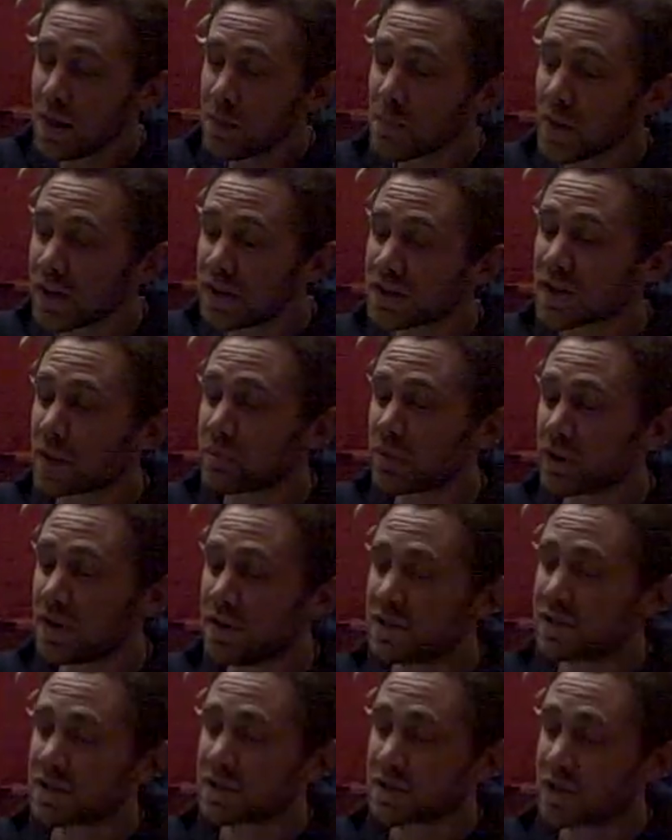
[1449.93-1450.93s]
Many
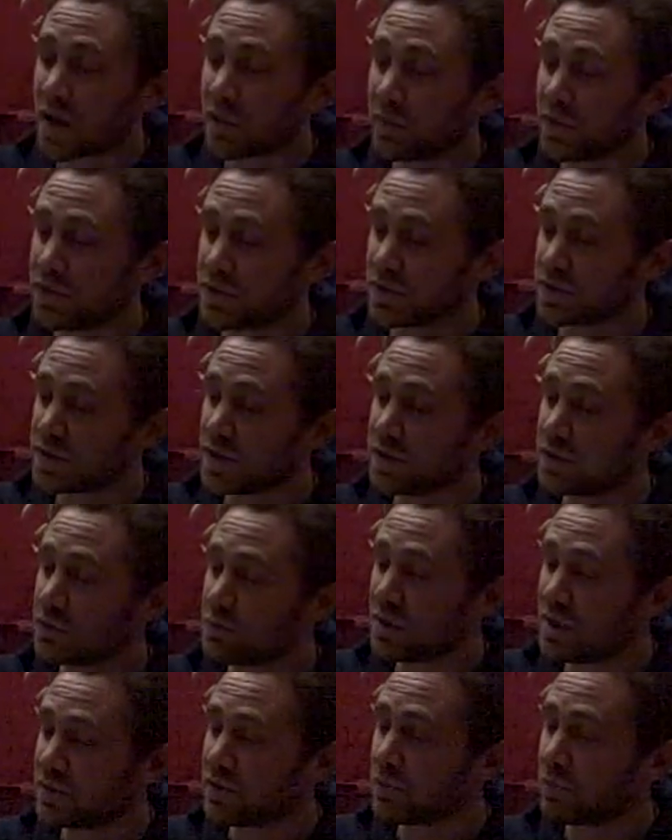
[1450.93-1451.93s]
Japanese companies are said to
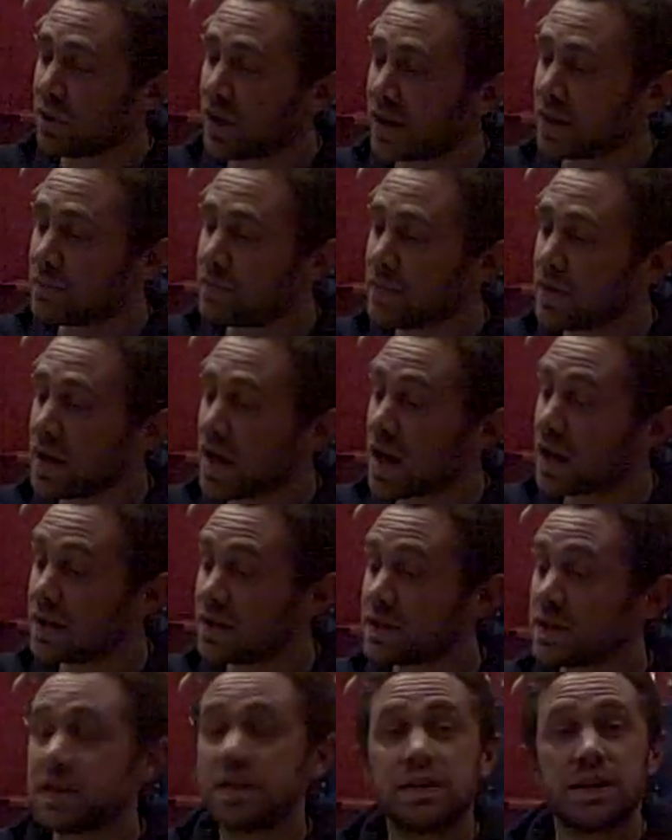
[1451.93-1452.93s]
be to blame, and
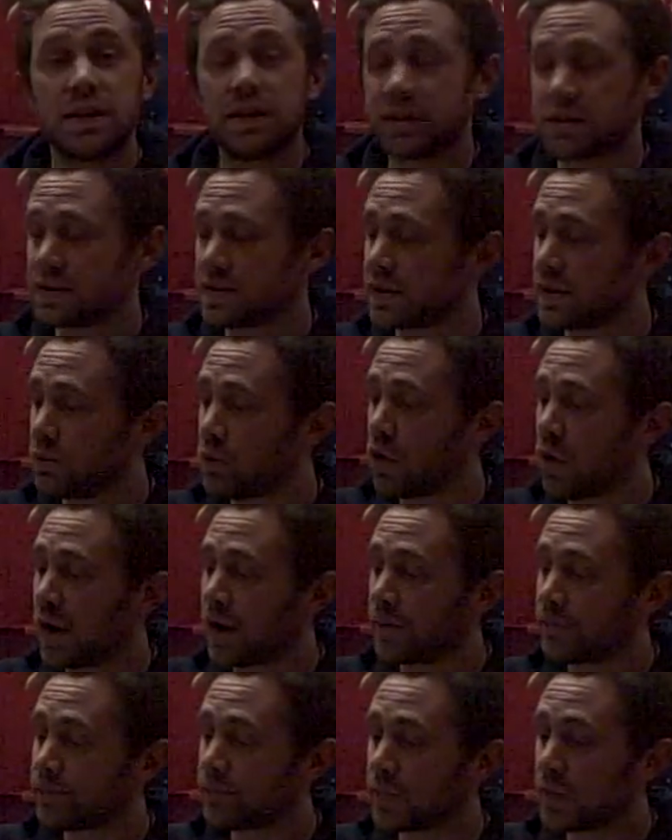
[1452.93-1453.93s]
it's easy to see why.
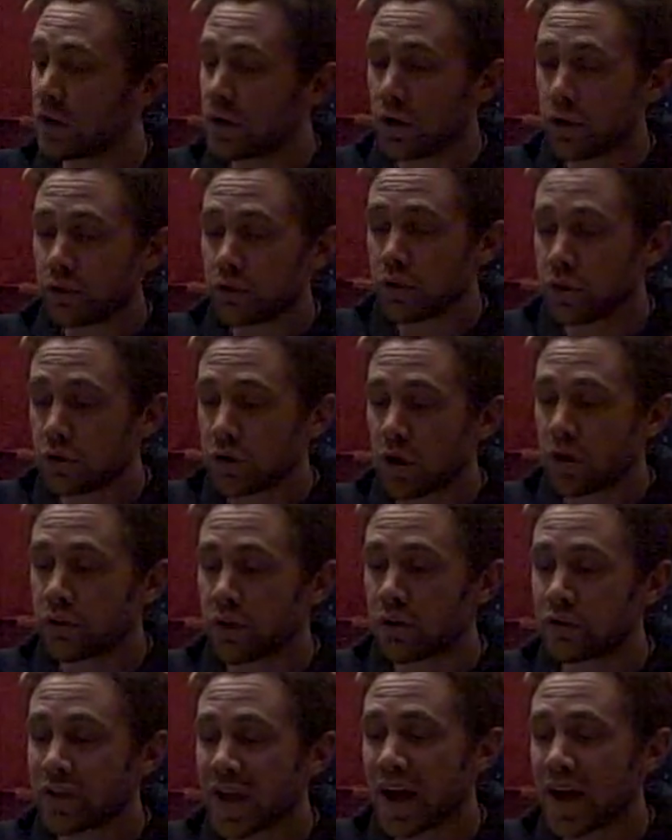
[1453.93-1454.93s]
Do you know
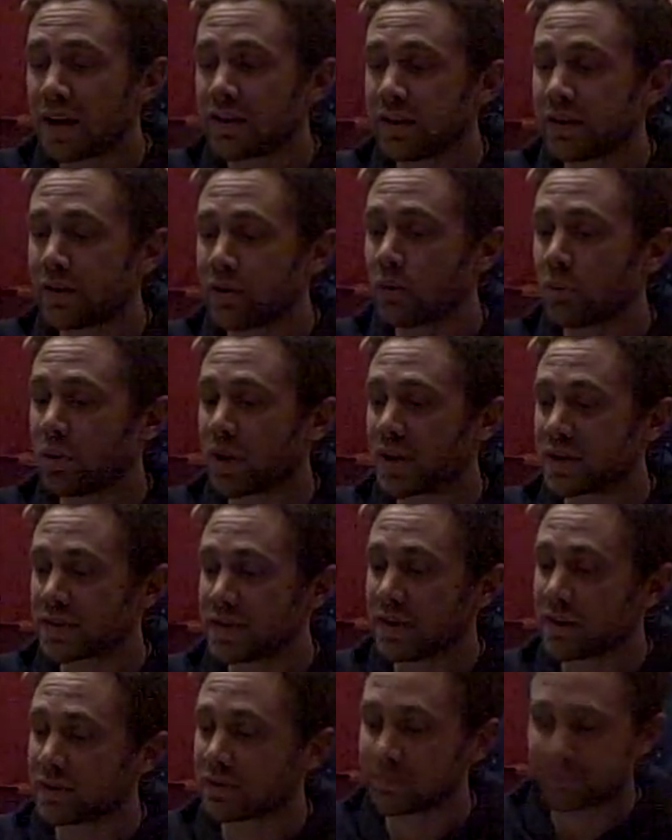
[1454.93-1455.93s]
those handy little
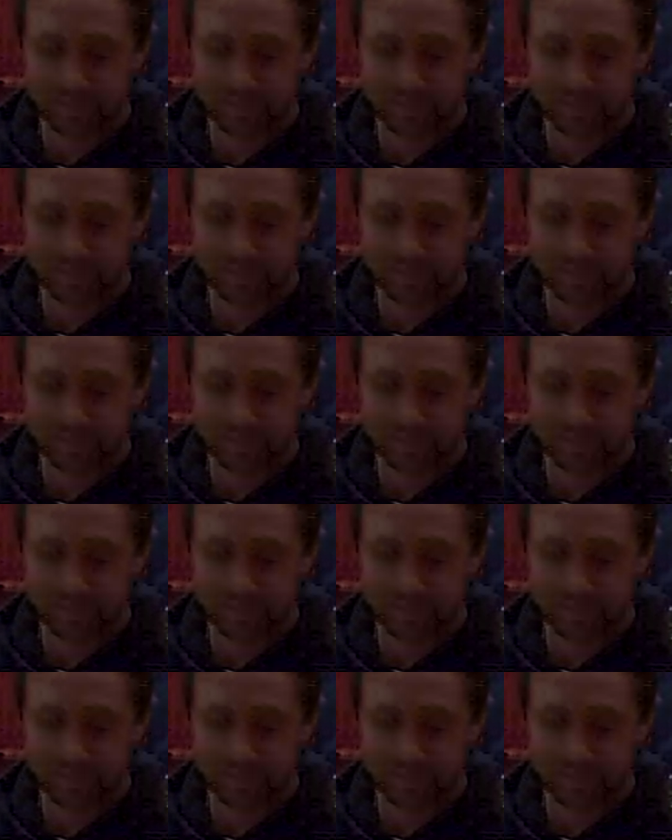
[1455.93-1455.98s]
plastic